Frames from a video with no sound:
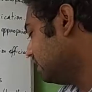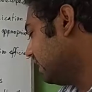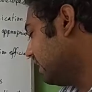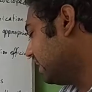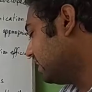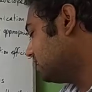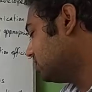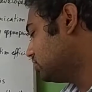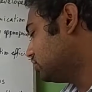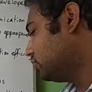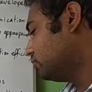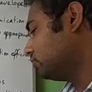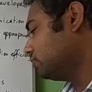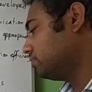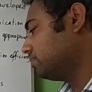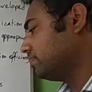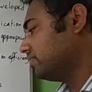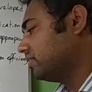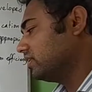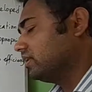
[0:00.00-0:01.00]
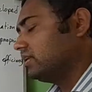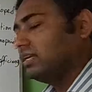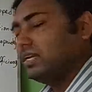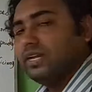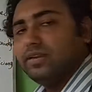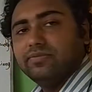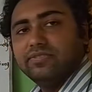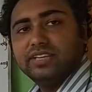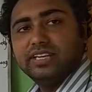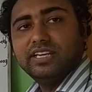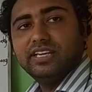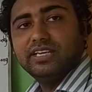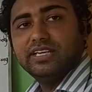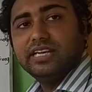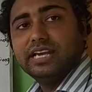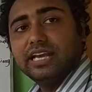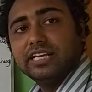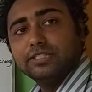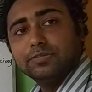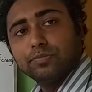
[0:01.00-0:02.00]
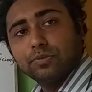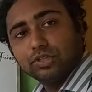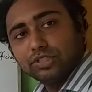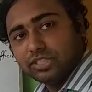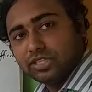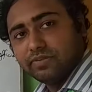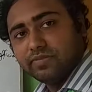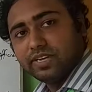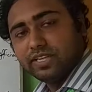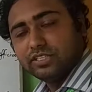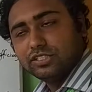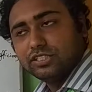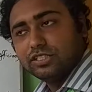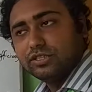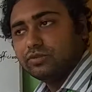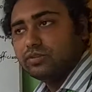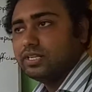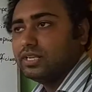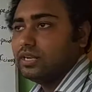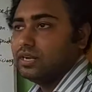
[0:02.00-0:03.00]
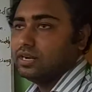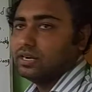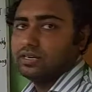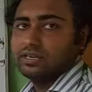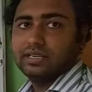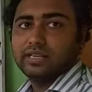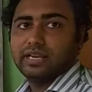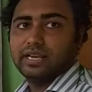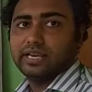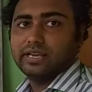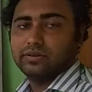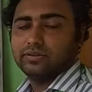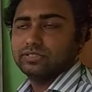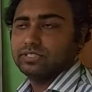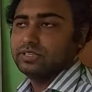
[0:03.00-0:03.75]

Attitude. If he has positive attitude, he learns the language.